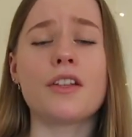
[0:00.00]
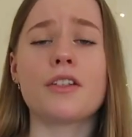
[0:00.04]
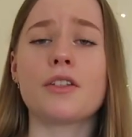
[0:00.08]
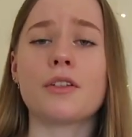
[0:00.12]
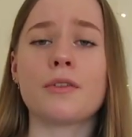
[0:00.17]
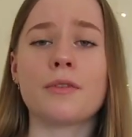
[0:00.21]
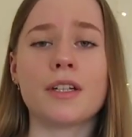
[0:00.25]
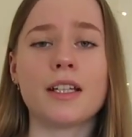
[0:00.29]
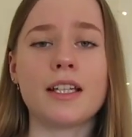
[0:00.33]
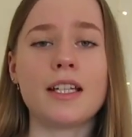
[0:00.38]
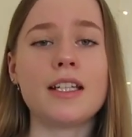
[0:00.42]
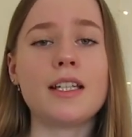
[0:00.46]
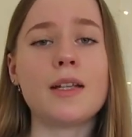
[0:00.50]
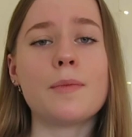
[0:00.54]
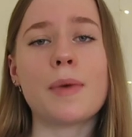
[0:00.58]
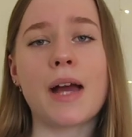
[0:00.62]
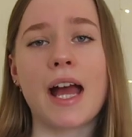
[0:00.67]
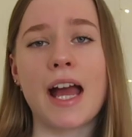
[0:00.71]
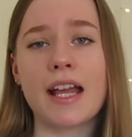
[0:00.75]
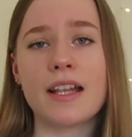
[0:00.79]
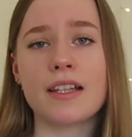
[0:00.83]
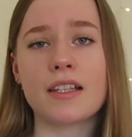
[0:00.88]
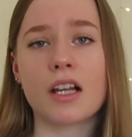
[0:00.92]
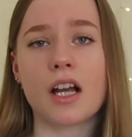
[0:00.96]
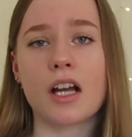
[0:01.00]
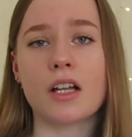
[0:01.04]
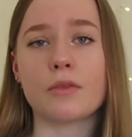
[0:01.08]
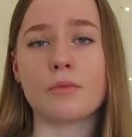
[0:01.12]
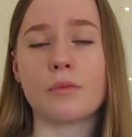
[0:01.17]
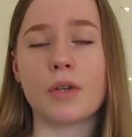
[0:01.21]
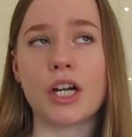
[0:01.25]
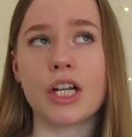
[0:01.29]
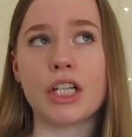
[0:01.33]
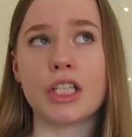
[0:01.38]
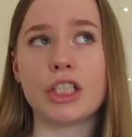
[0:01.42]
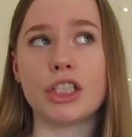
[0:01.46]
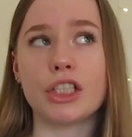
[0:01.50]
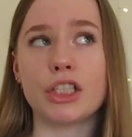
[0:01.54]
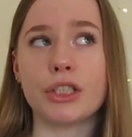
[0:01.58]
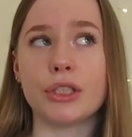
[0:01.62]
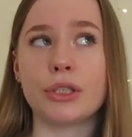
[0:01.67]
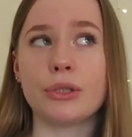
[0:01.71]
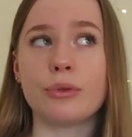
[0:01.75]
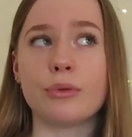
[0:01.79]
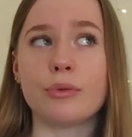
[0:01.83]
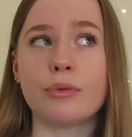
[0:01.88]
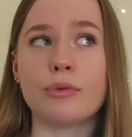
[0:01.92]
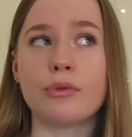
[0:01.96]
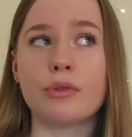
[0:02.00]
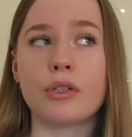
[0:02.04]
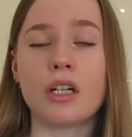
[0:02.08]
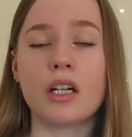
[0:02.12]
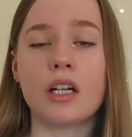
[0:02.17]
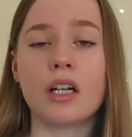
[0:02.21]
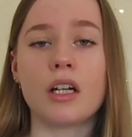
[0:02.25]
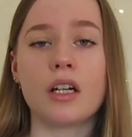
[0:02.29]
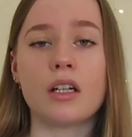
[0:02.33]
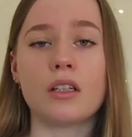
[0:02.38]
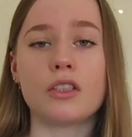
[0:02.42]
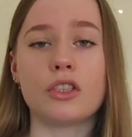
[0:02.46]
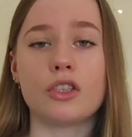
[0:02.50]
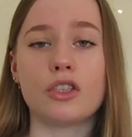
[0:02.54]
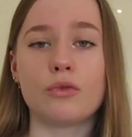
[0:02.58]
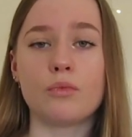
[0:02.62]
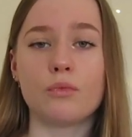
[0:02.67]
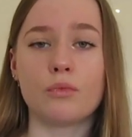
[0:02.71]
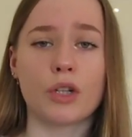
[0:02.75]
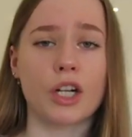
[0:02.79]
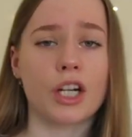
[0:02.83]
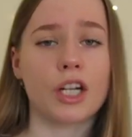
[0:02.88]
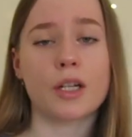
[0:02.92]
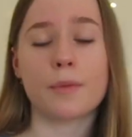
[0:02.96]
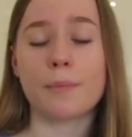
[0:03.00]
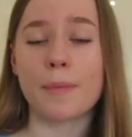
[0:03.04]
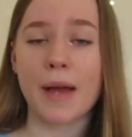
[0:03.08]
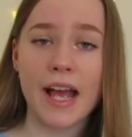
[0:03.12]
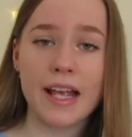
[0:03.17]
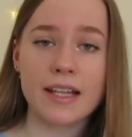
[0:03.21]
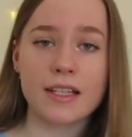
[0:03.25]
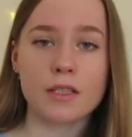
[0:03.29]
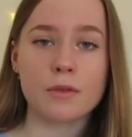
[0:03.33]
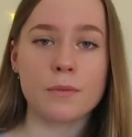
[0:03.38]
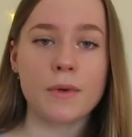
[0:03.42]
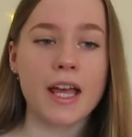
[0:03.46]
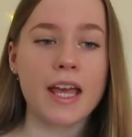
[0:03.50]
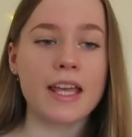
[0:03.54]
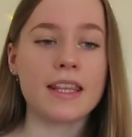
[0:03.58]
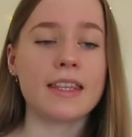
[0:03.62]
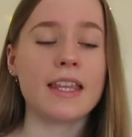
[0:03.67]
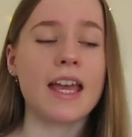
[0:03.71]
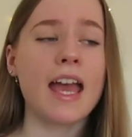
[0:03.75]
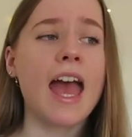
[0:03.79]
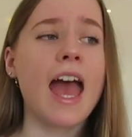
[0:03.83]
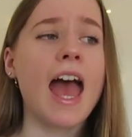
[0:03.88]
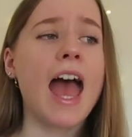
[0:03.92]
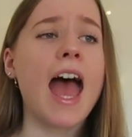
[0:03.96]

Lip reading: So it really depends on what you work best with.